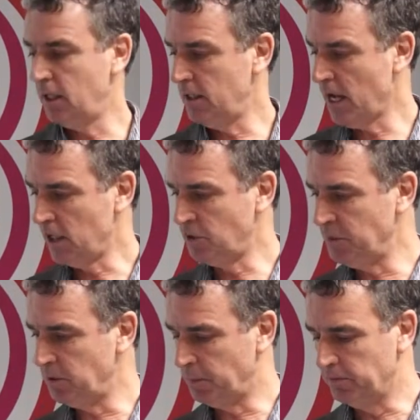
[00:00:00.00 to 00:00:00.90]
The
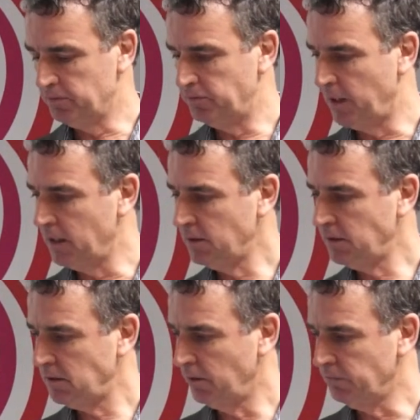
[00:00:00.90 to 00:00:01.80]
Archbishop
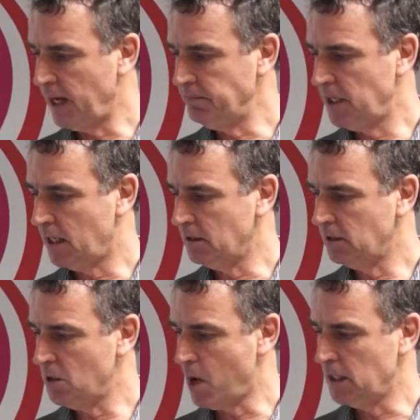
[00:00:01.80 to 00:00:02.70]
of Cape Town
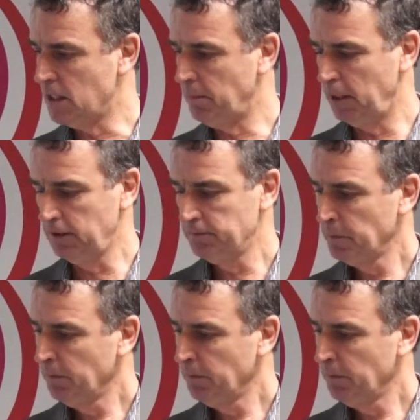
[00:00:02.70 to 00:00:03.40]
is the one in the middle.